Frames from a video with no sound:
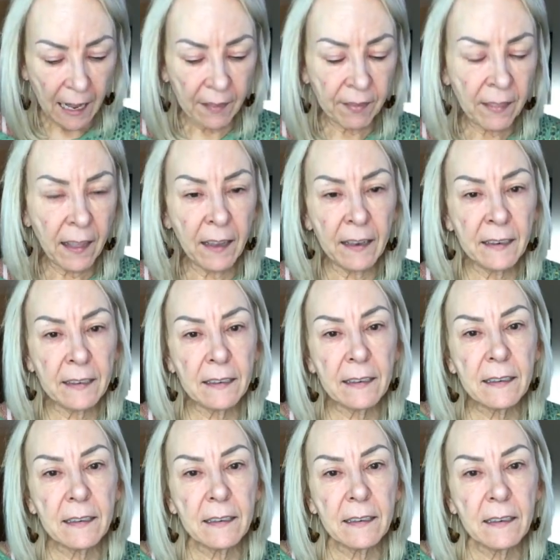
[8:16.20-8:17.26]
and
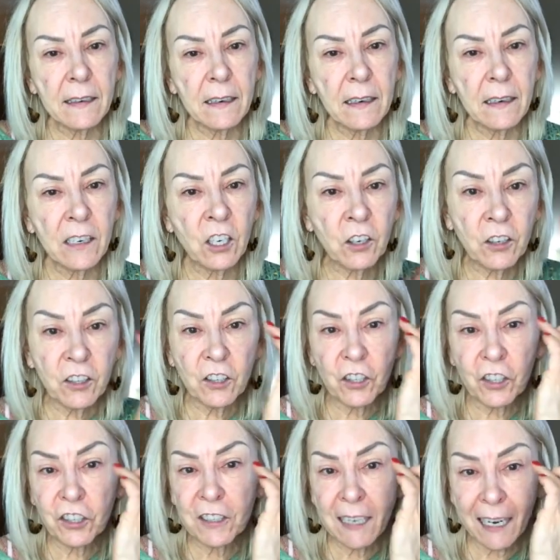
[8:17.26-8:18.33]
then you can
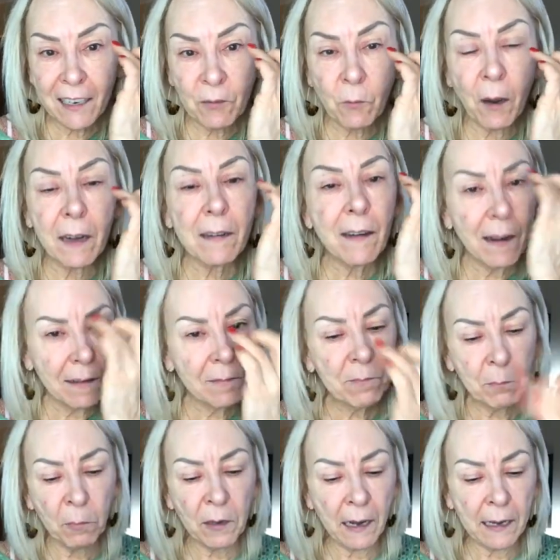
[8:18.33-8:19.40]
do your second one
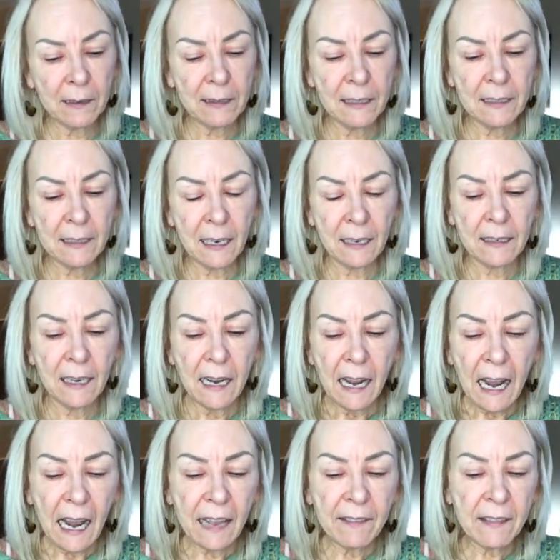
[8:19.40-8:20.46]
blend and done
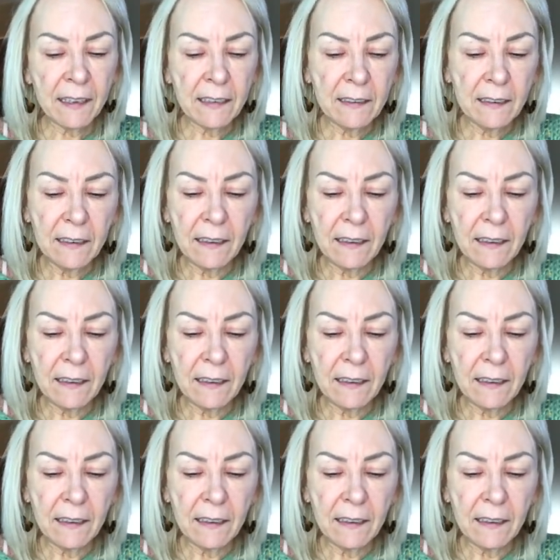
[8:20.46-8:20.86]
and the